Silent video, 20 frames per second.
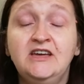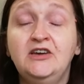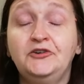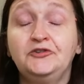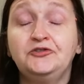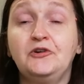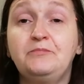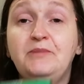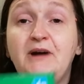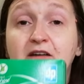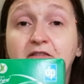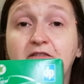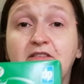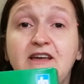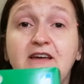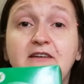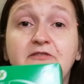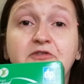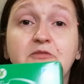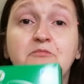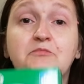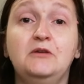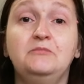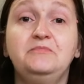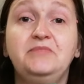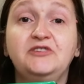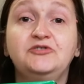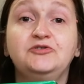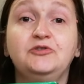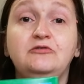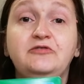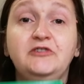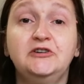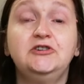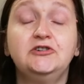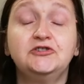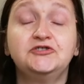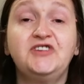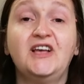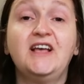So apparently if you pop this over
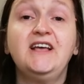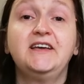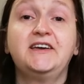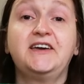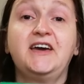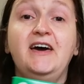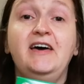your sink